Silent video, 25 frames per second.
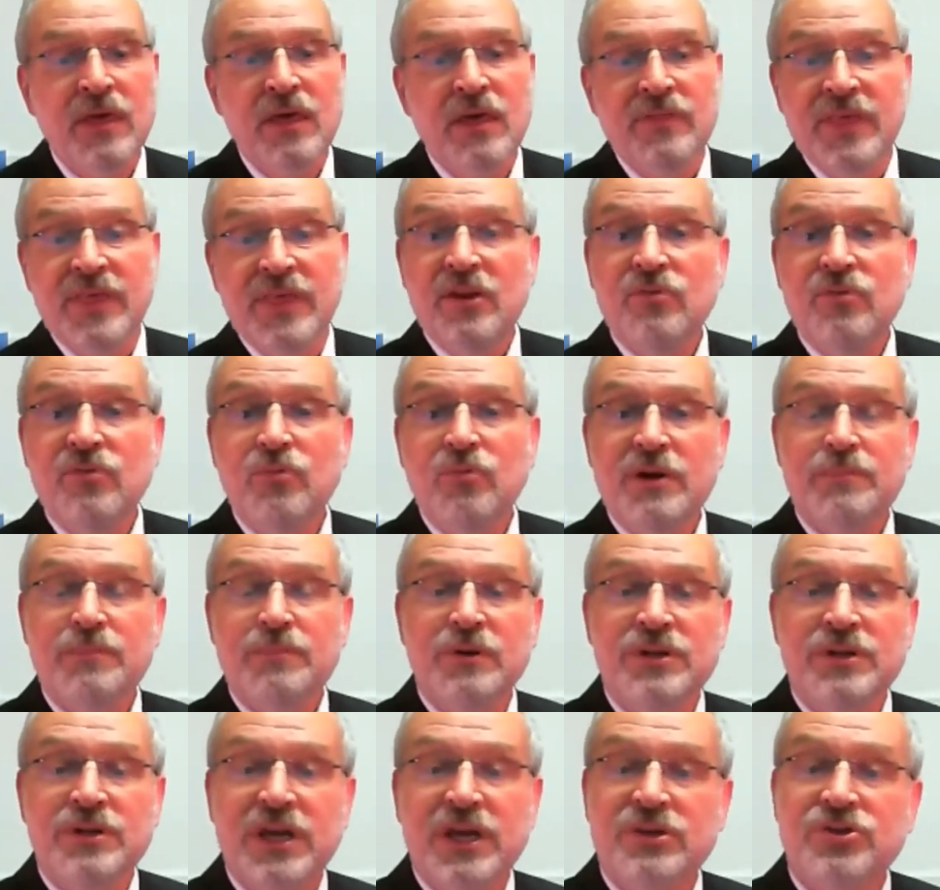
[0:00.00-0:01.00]
That is why
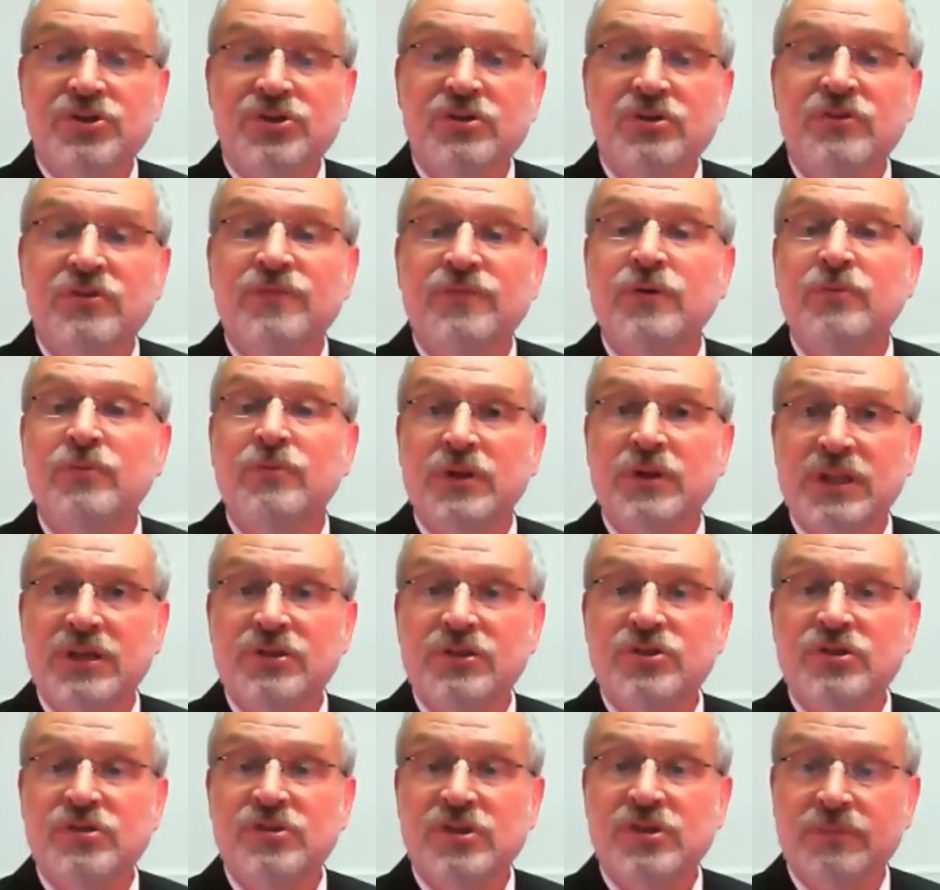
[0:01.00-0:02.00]
protections for
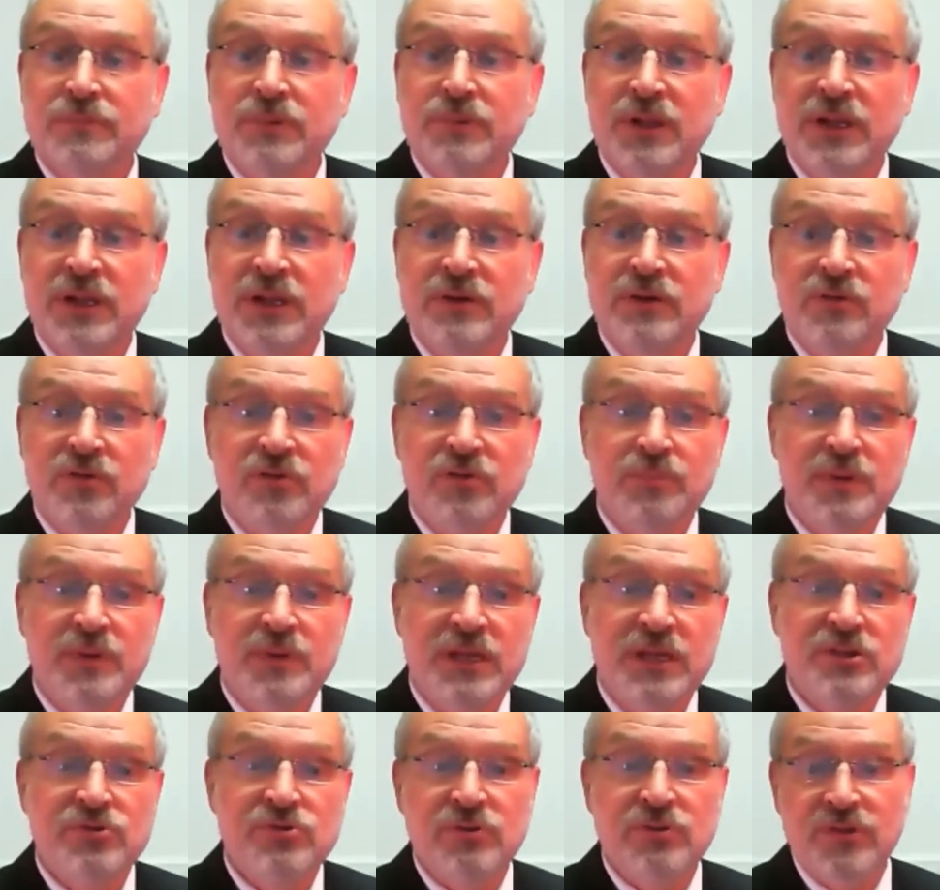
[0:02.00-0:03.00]
religious and political
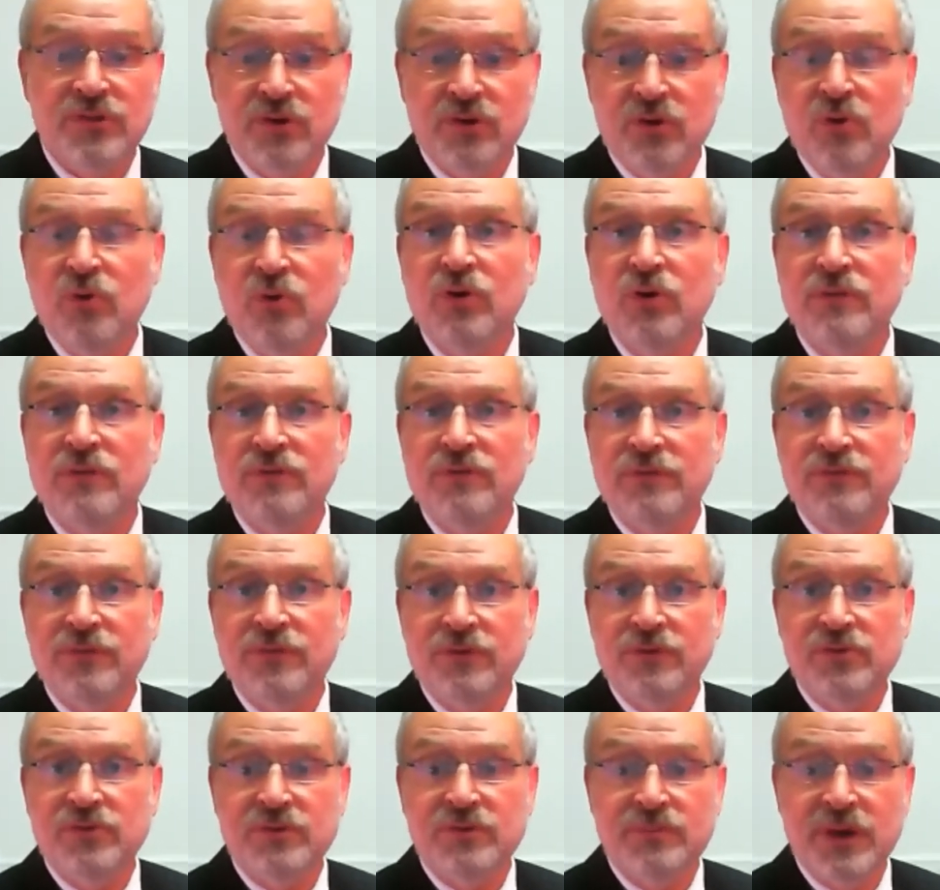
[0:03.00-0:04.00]
speech are at the core of the
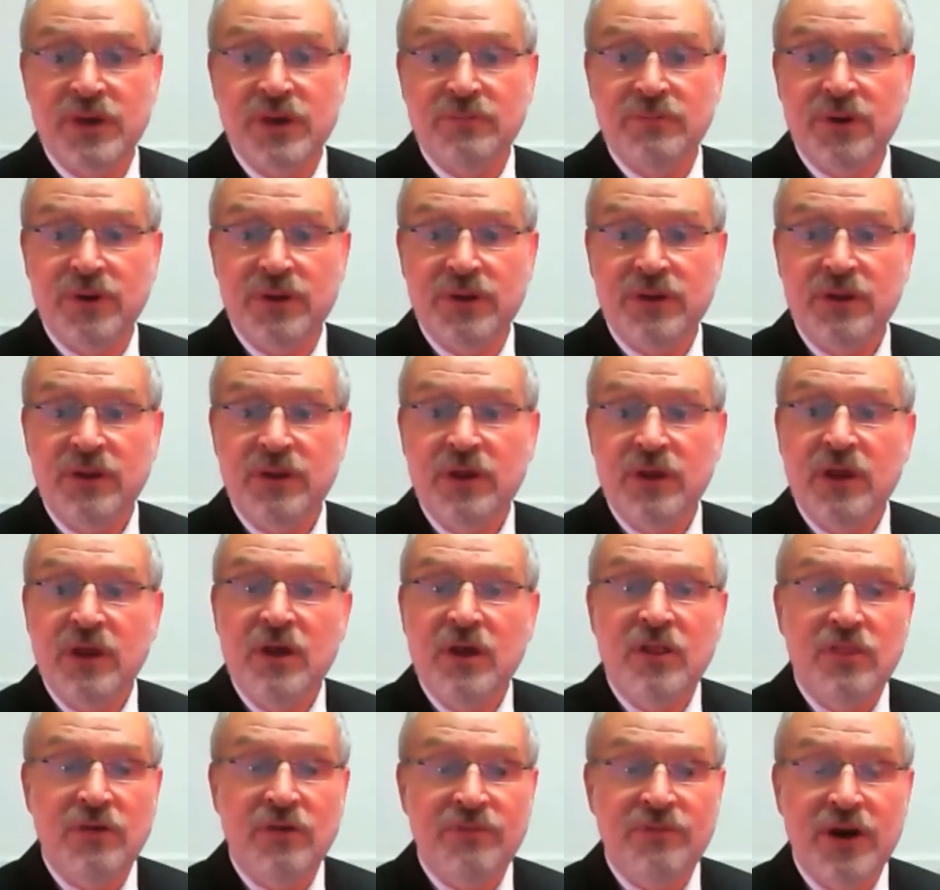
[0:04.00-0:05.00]
First Amendment.
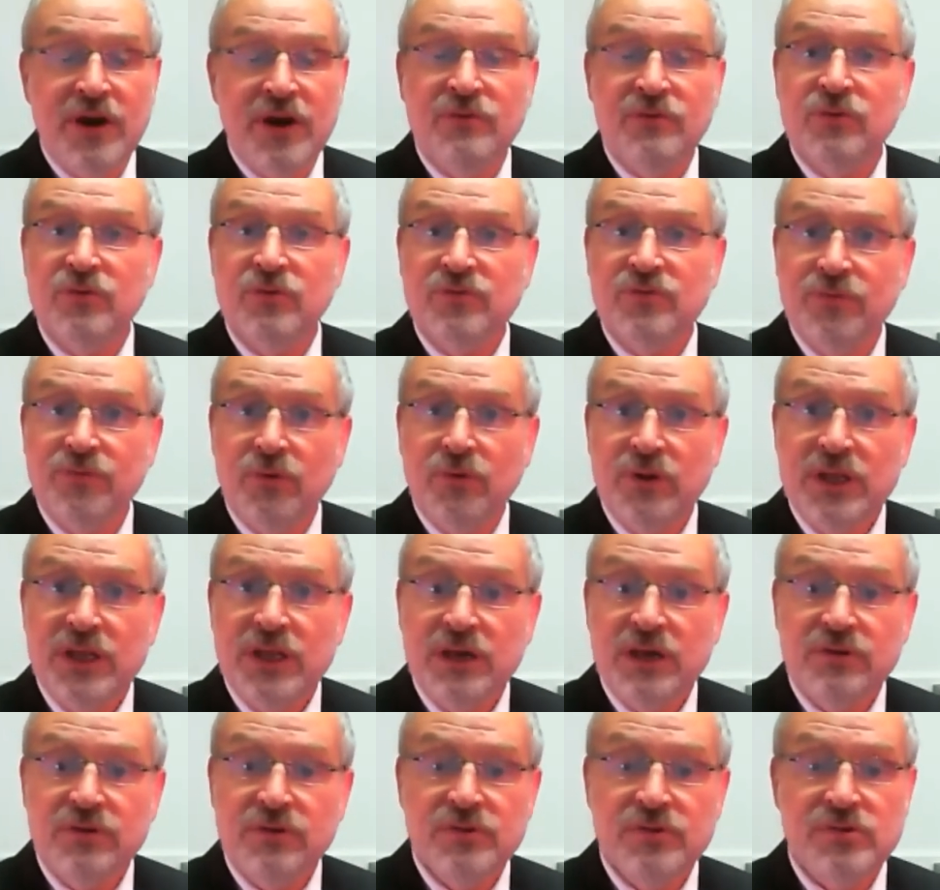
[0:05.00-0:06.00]
the founders fully
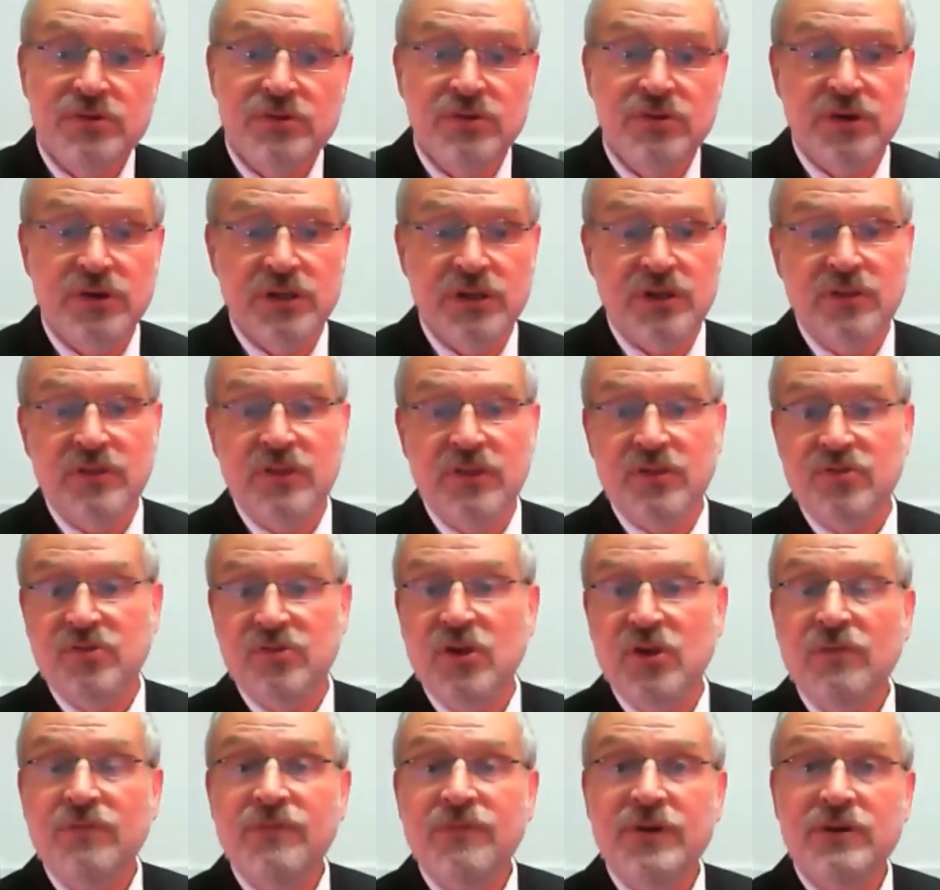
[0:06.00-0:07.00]
understood that
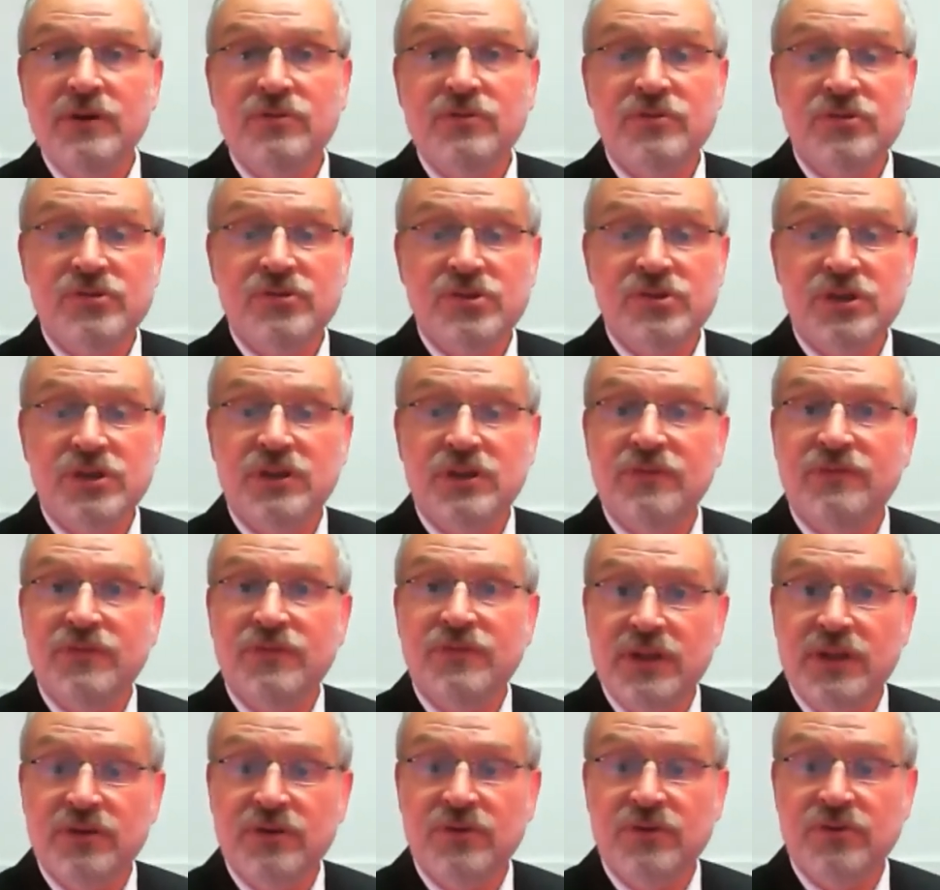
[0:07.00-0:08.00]
self-interested
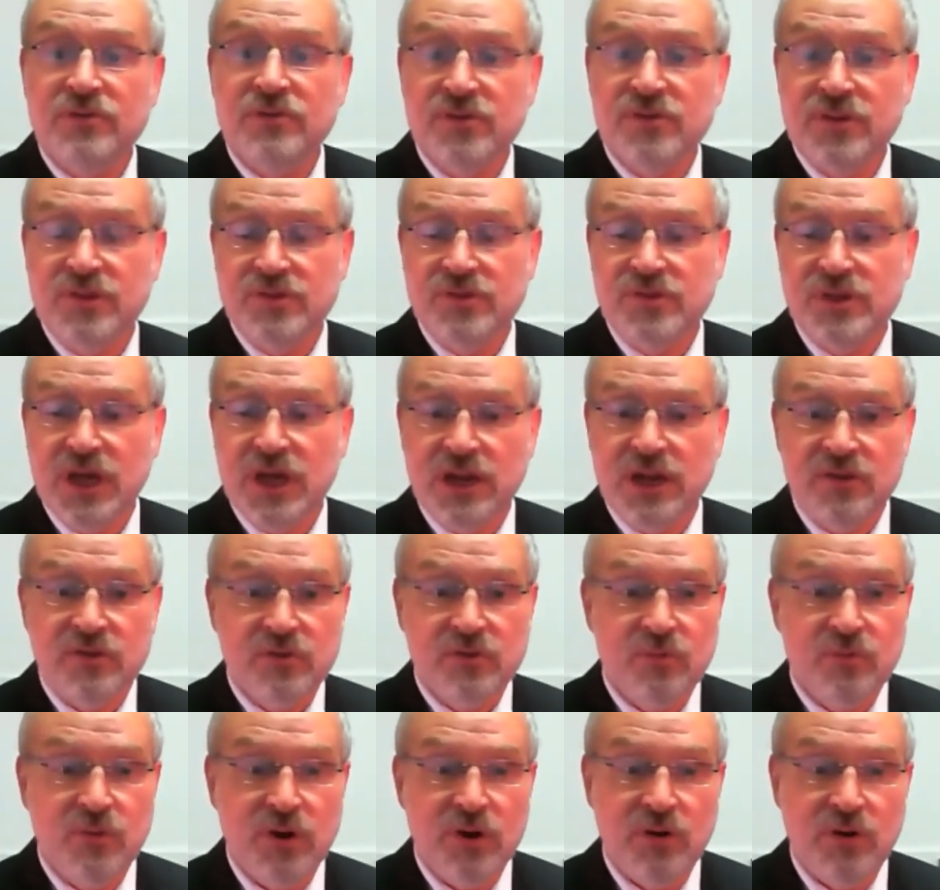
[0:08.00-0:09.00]
defenders of the status
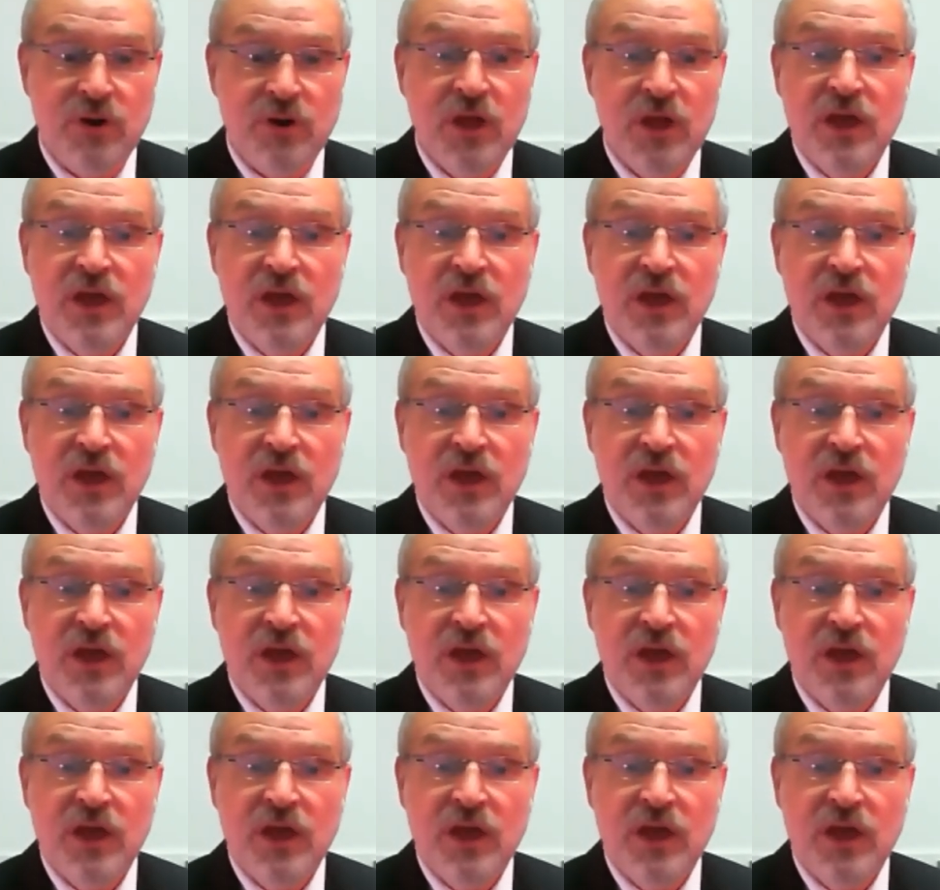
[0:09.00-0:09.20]
quo